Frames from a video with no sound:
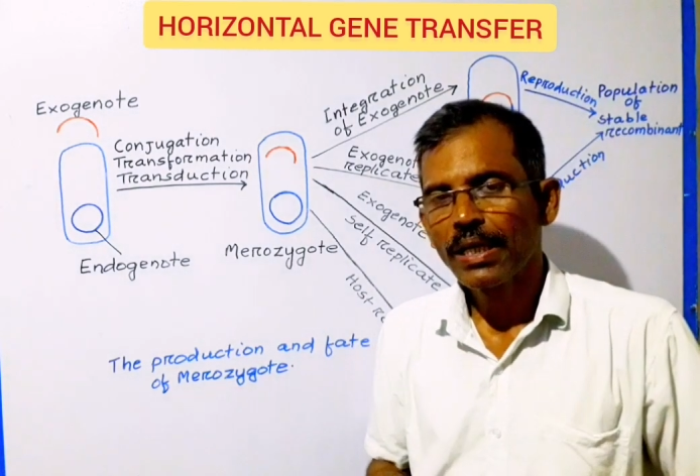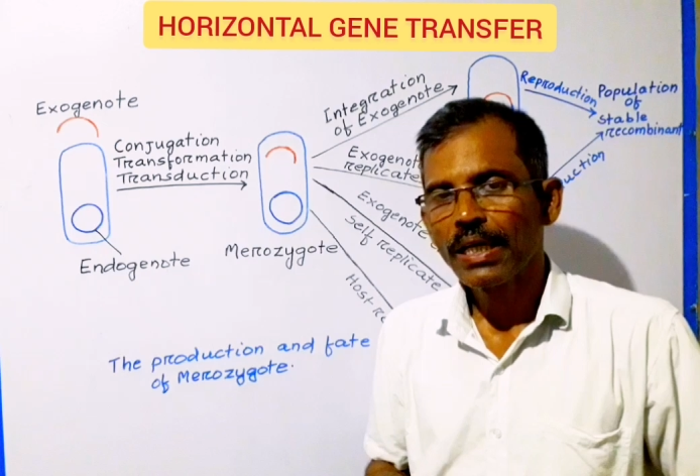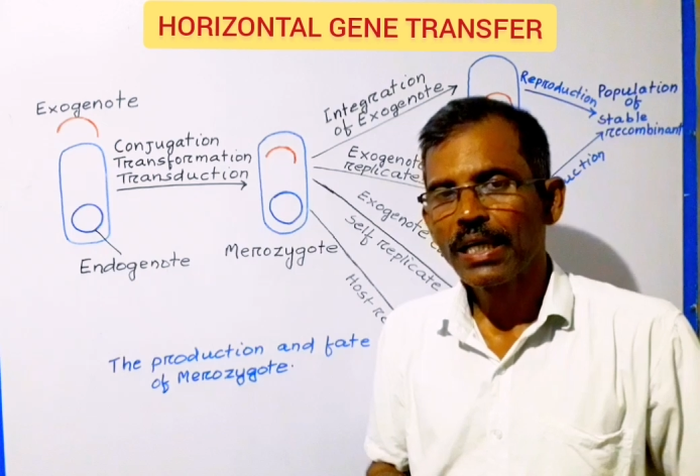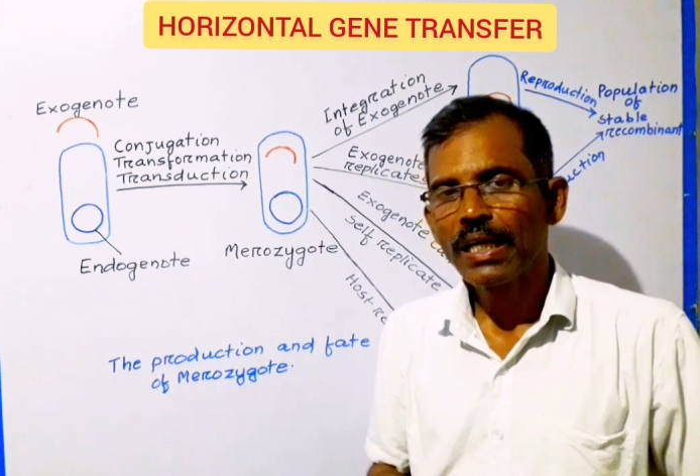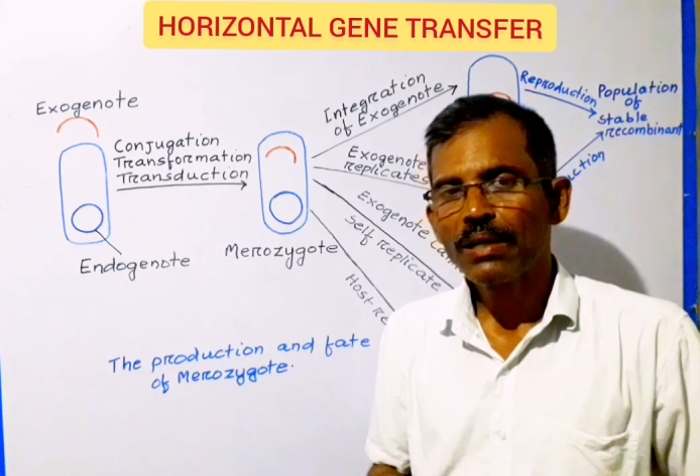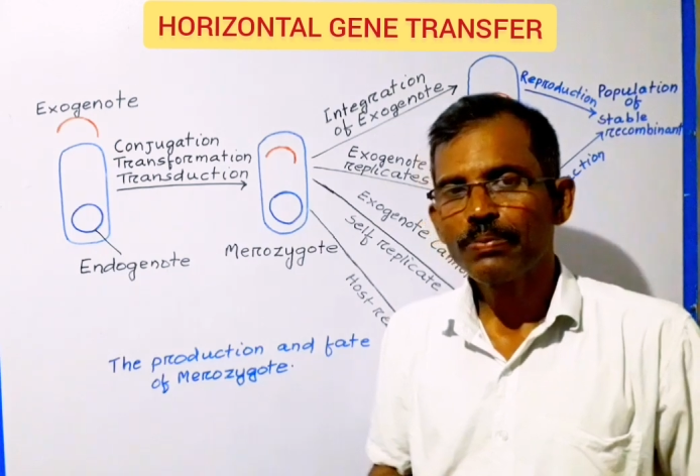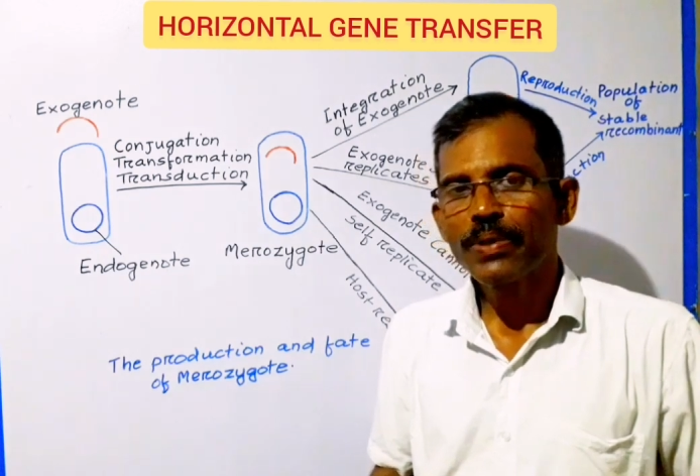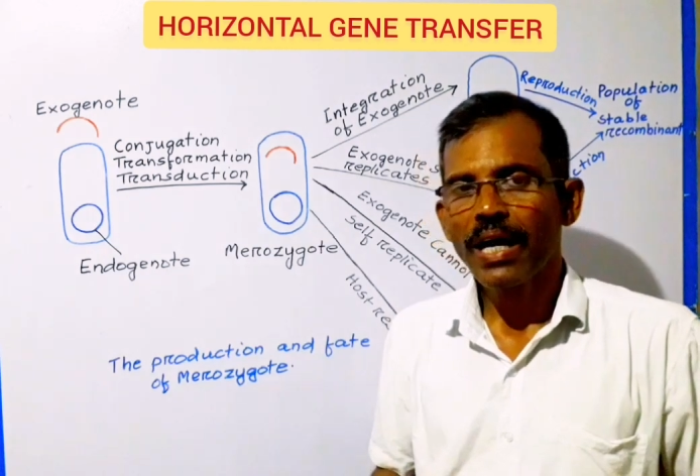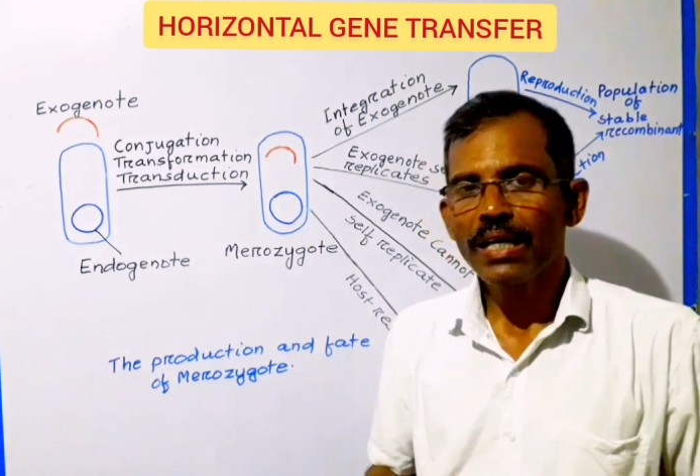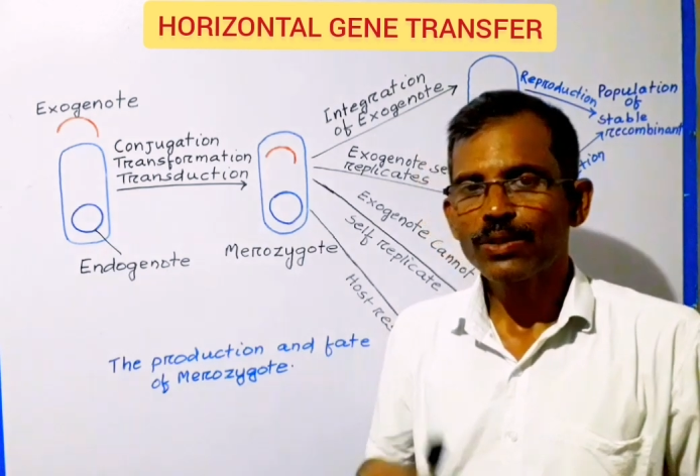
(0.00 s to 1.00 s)
If
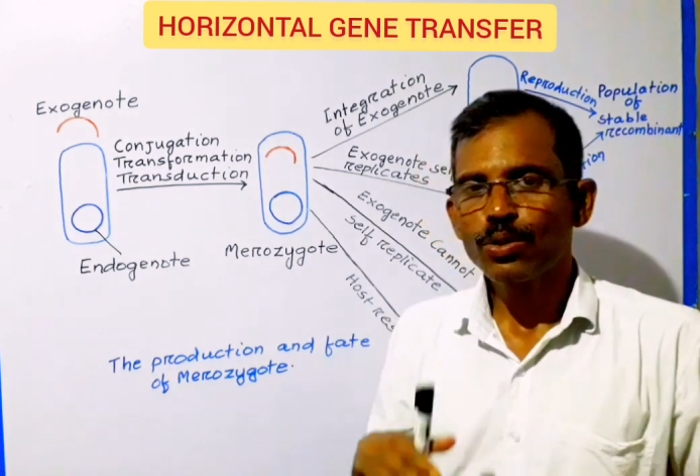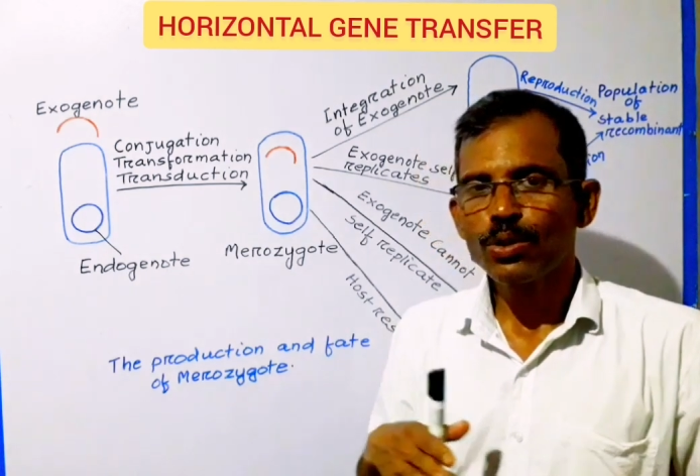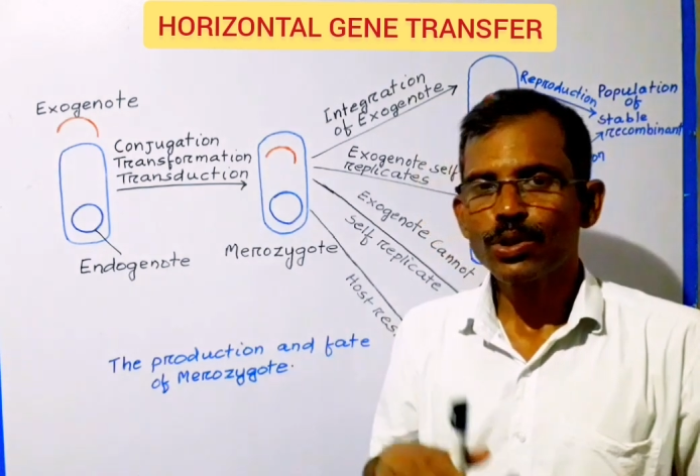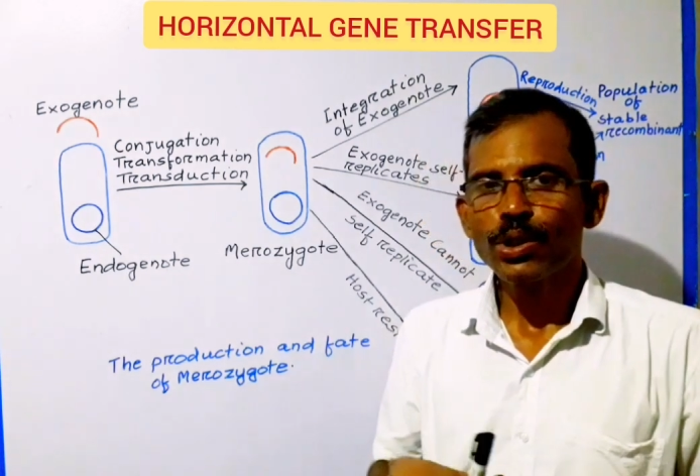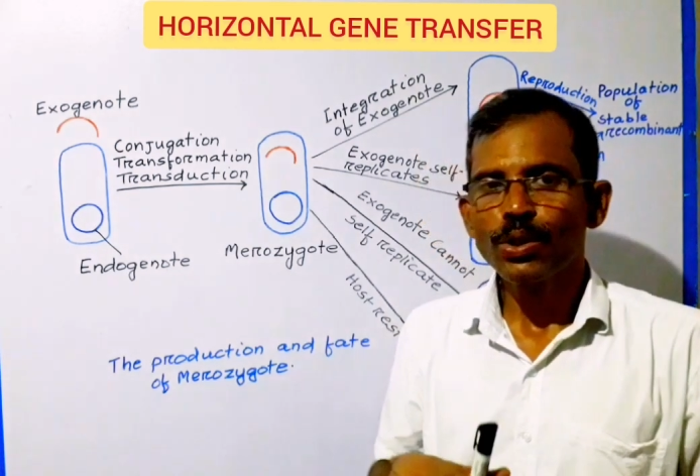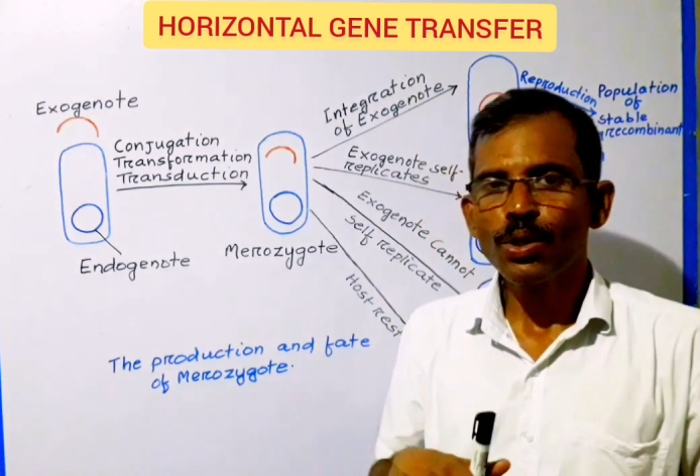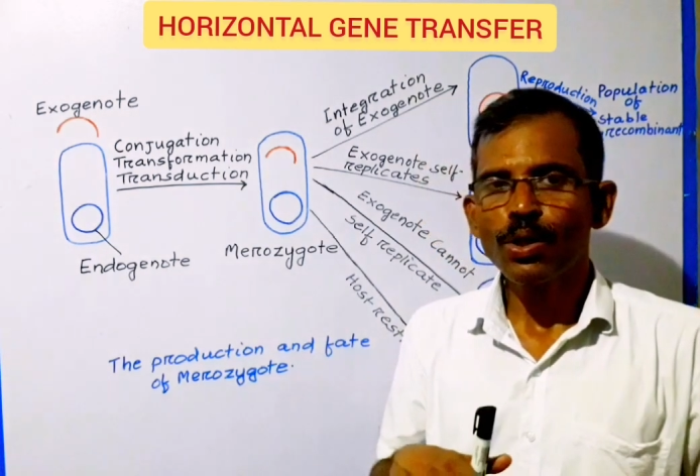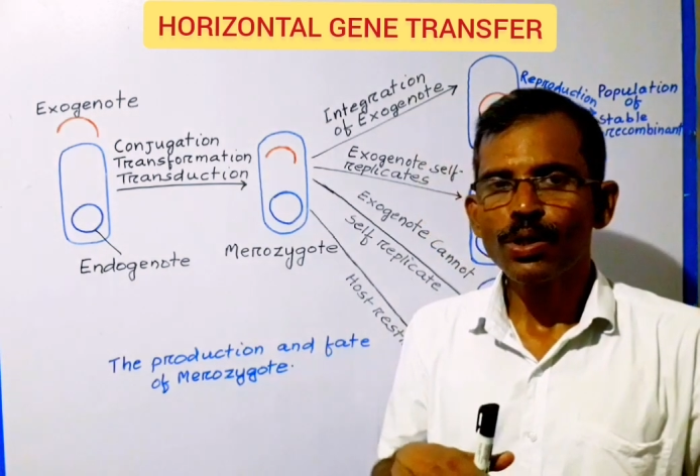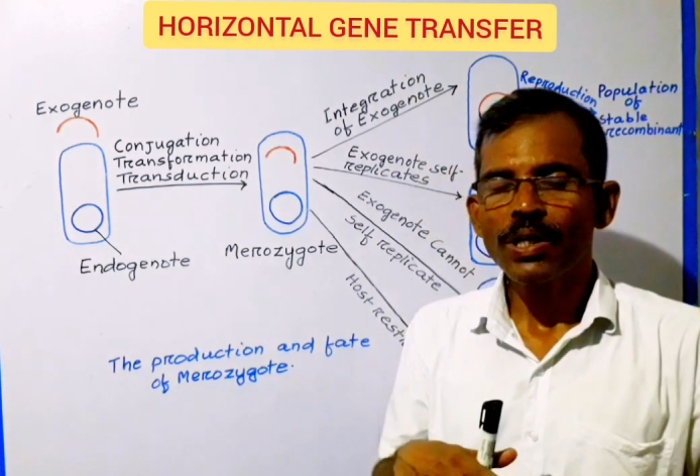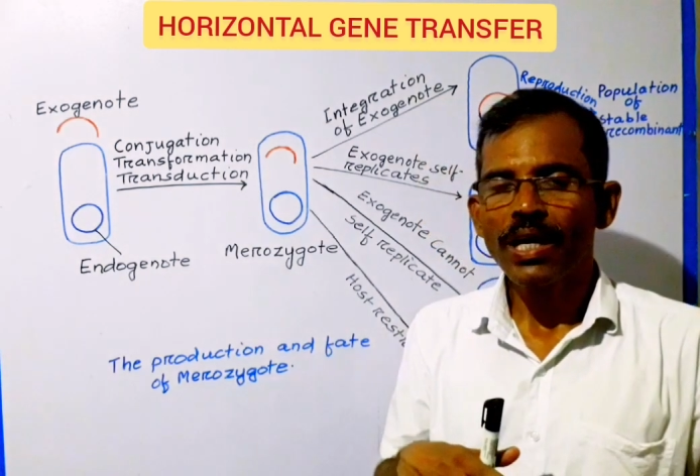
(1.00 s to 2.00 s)
the exogenode